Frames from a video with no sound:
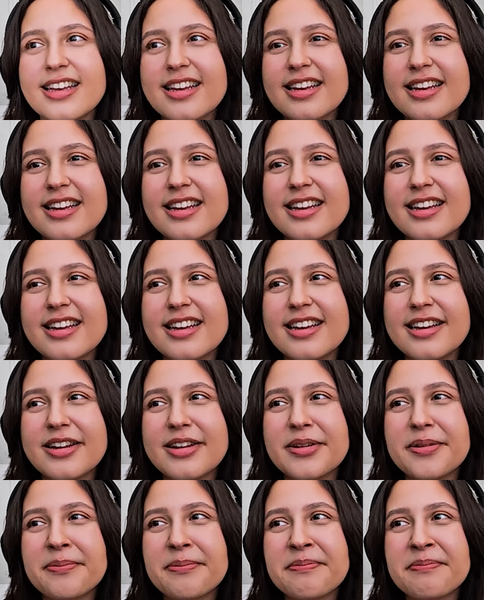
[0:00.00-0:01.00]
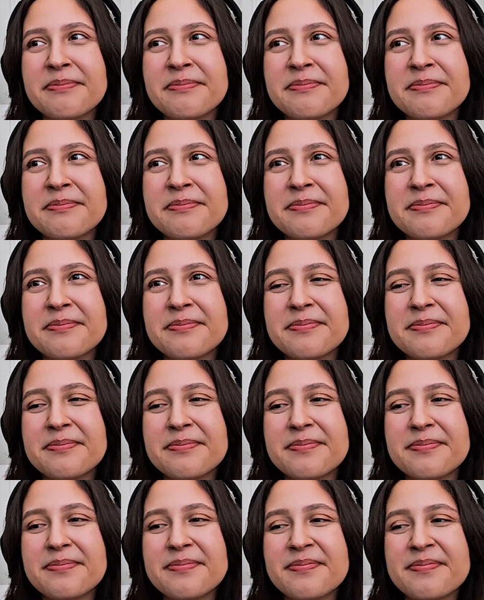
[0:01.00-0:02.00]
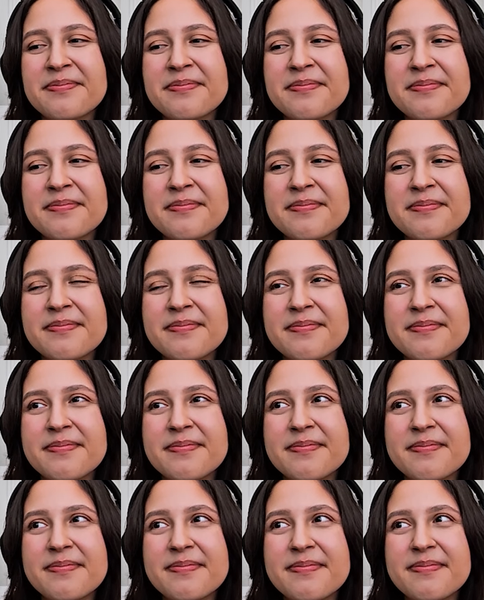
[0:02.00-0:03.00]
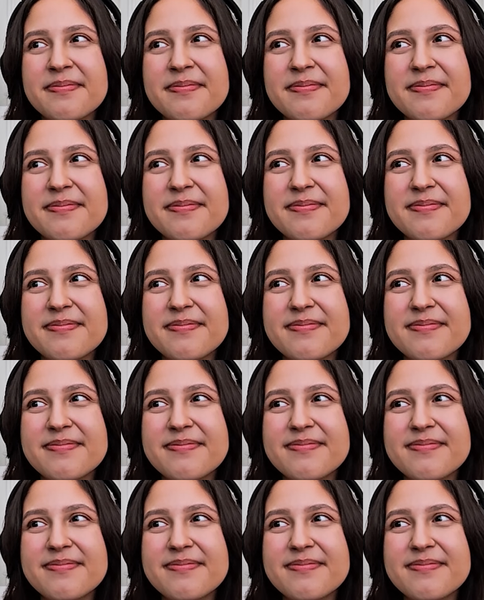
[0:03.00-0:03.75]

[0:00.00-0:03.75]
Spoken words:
Nothing is said.